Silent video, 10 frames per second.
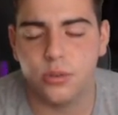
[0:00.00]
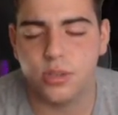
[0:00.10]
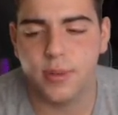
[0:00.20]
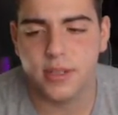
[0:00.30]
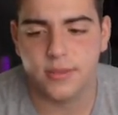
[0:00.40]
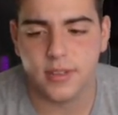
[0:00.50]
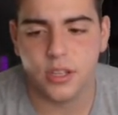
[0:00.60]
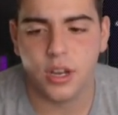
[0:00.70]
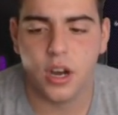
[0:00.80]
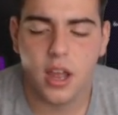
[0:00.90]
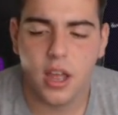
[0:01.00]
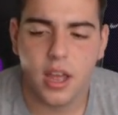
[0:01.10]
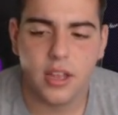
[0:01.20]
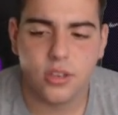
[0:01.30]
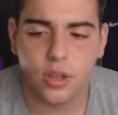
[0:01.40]
expensive either.
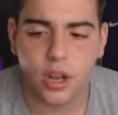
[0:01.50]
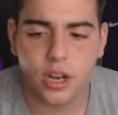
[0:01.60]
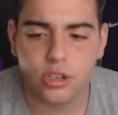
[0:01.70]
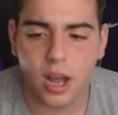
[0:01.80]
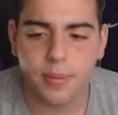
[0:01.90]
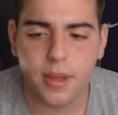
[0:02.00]
So they're going to drop